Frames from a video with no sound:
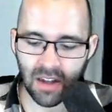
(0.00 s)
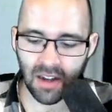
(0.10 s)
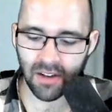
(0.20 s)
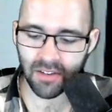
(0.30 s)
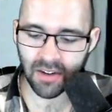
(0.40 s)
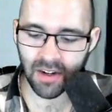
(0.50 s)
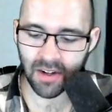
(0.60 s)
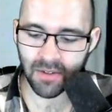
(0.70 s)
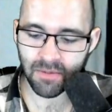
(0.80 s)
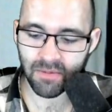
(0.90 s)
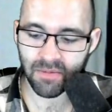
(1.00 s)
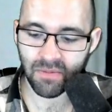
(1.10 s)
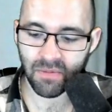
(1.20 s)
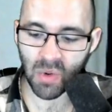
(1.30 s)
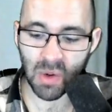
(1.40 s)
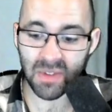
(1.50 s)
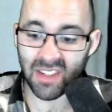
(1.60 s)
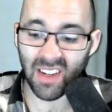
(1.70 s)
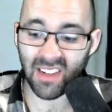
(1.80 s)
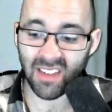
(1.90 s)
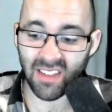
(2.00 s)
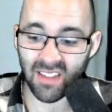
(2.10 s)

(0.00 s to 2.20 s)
And we're almost done.